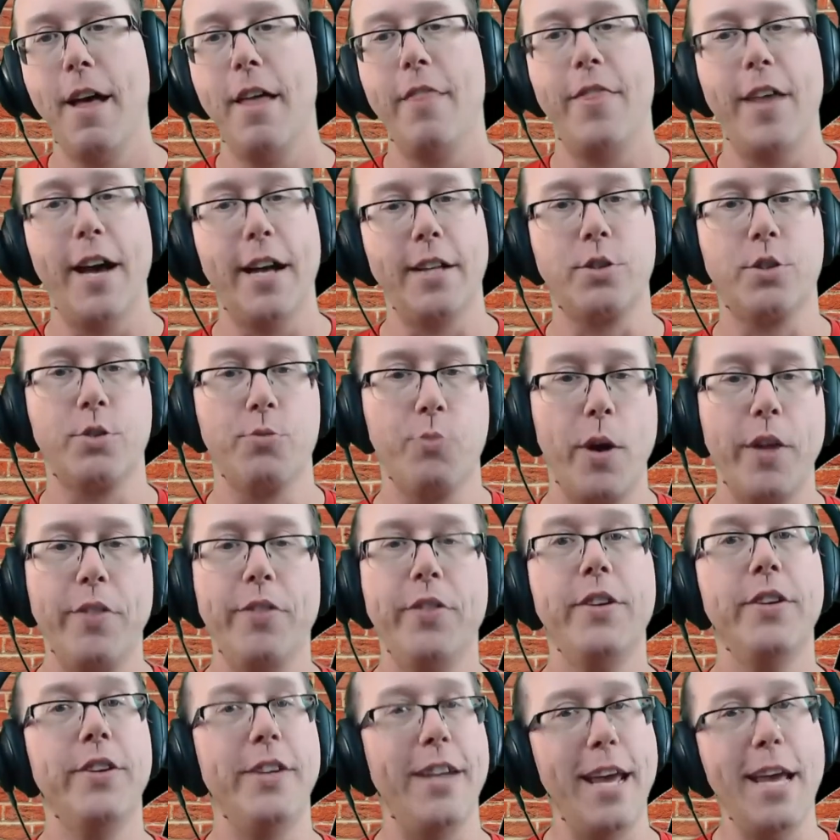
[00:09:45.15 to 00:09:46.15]
That's when
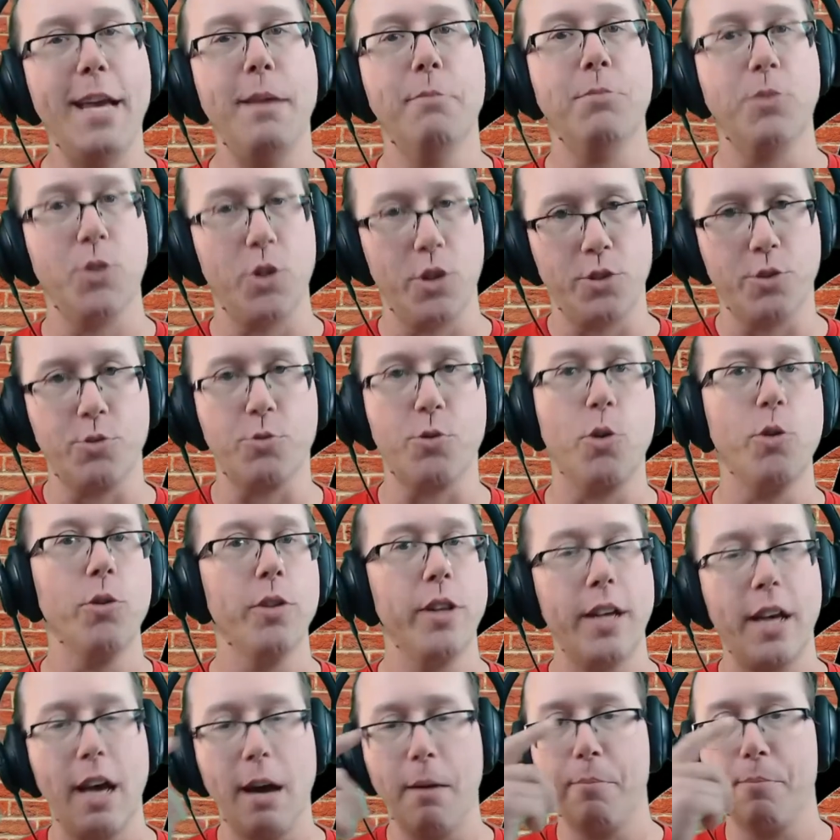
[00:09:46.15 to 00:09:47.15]
the names are
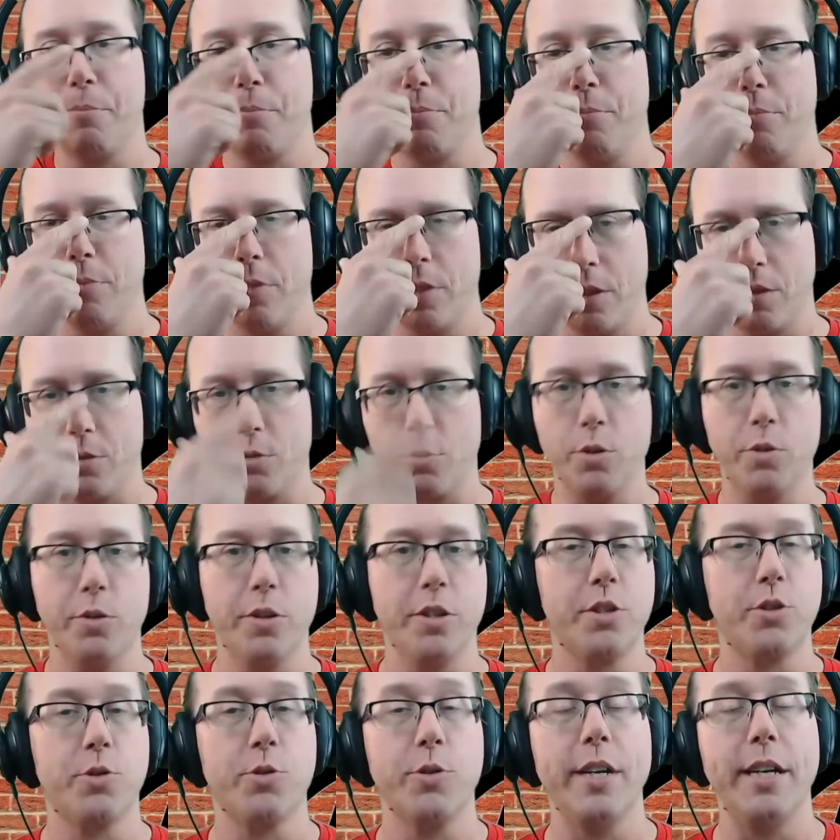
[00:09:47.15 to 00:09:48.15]
scrolling up through the
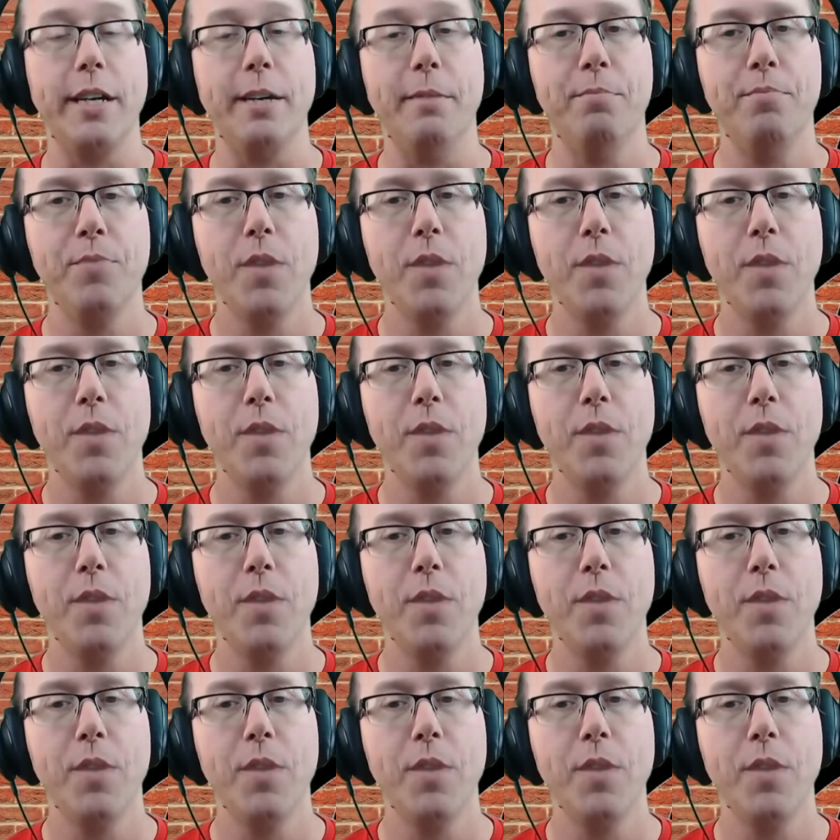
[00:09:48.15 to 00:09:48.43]
screen.